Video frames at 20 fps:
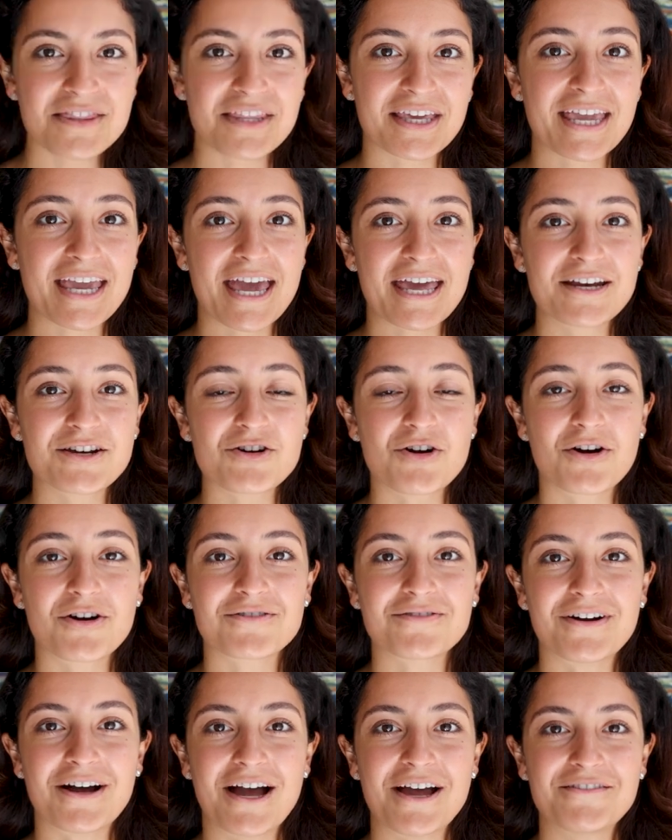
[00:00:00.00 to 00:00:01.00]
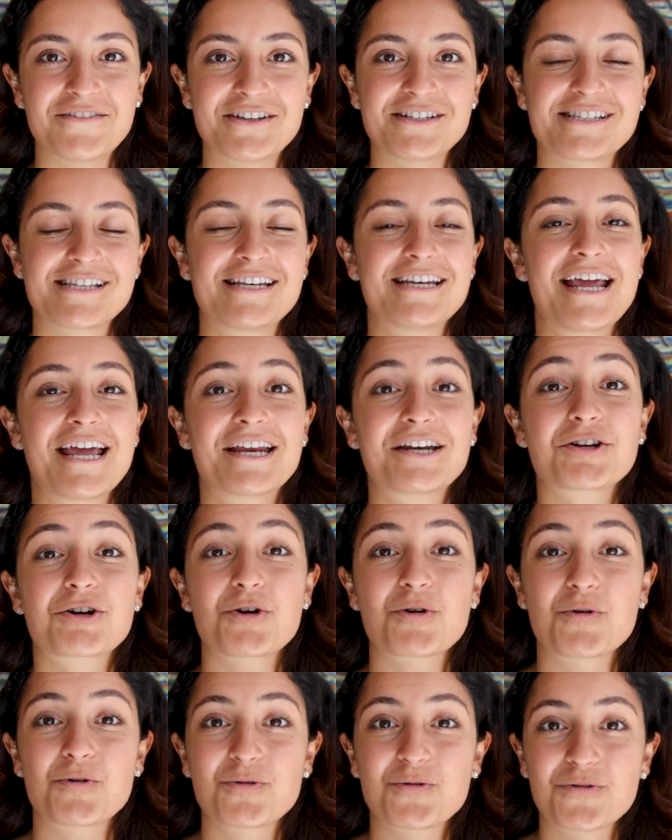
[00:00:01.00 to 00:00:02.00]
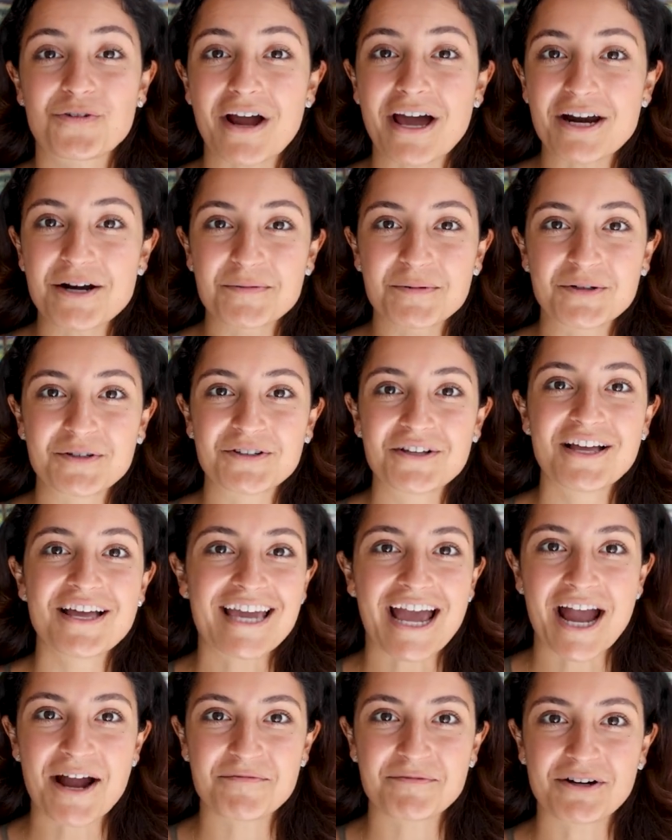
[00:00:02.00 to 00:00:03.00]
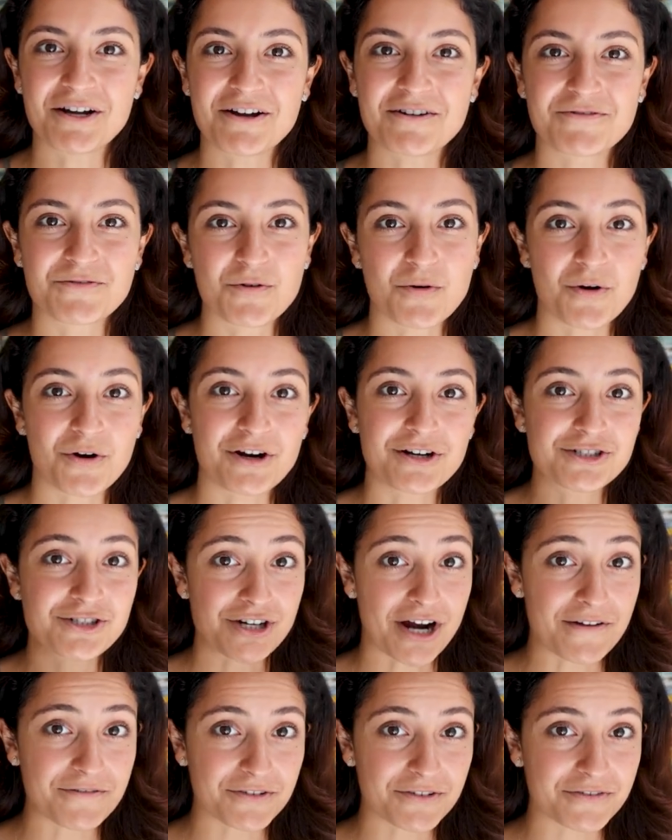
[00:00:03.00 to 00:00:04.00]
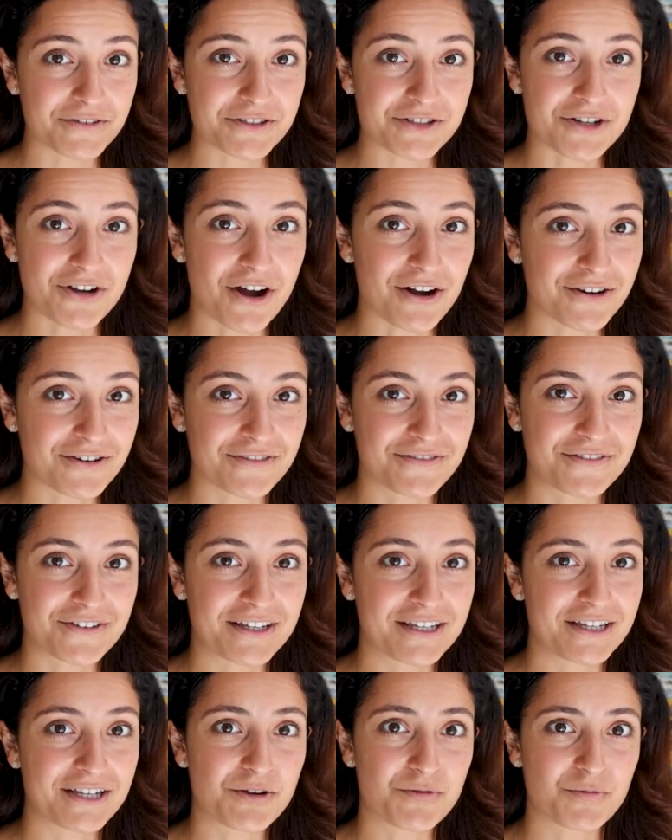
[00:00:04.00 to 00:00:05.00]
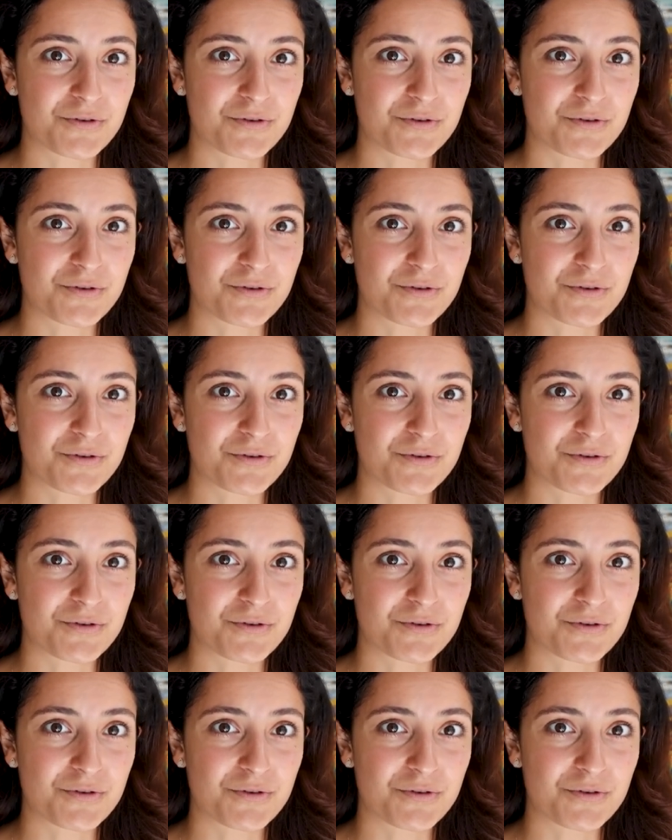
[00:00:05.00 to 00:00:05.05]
The Canon R5 is an incredible camera for travel photography,